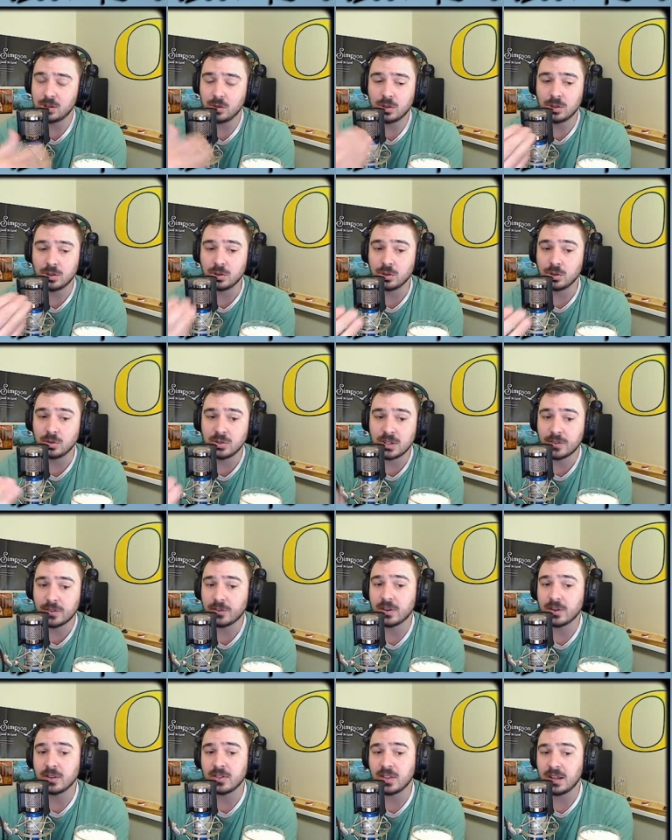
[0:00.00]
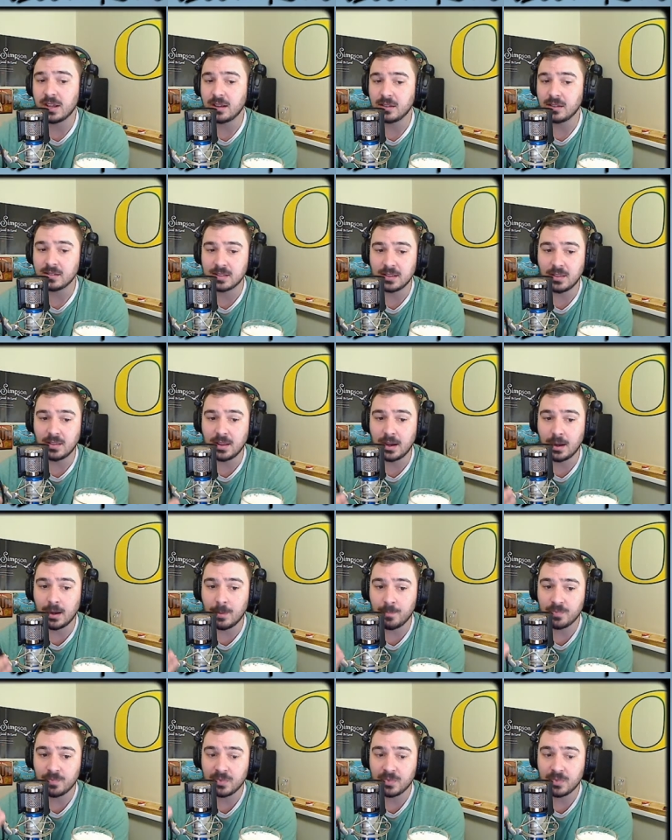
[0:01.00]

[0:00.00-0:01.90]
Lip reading: You can do different things in the